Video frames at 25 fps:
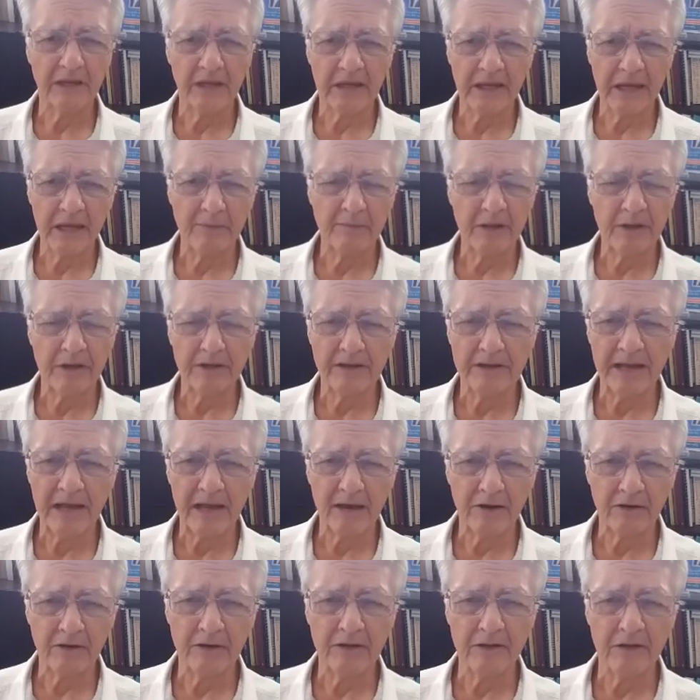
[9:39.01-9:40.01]
He came into
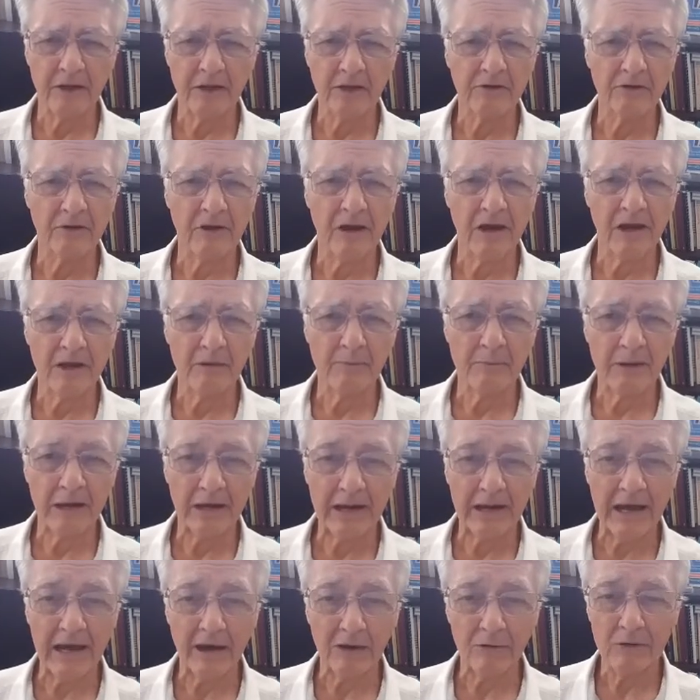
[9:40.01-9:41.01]
town and did a talk
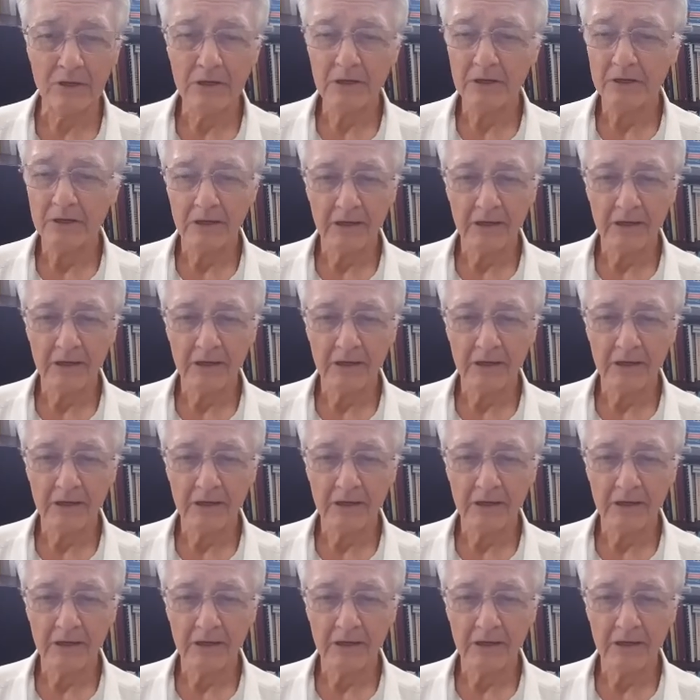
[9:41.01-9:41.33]
about how